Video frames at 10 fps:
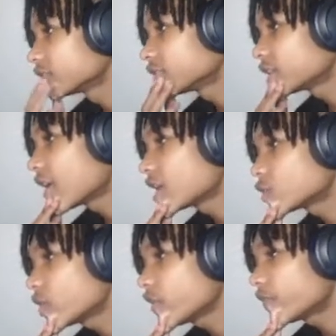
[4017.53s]
shot
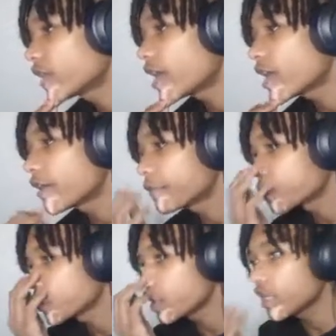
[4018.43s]

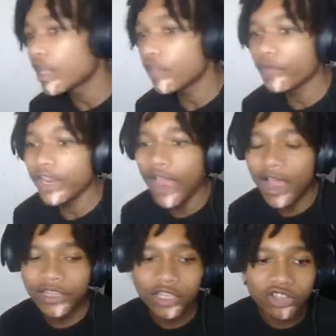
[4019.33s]
25, gay, Ray
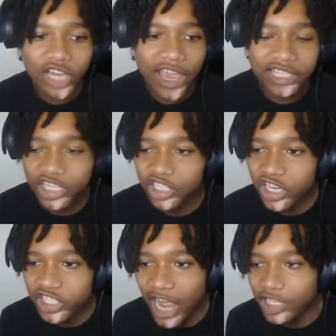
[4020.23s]
Island. Yo, chat, is it
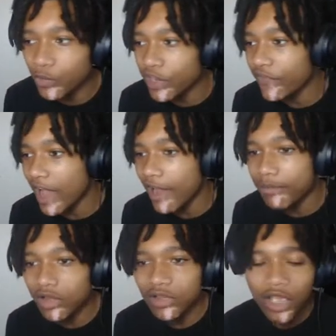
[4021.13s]
just shot 25,
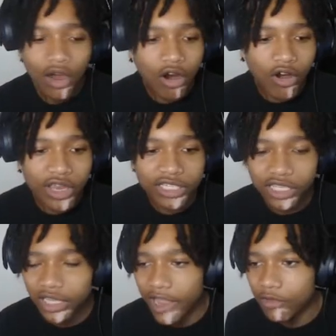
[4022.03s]
bro? Or is
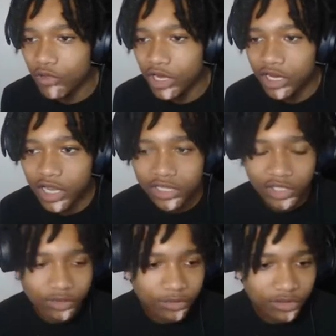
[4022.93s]
it like with a custom?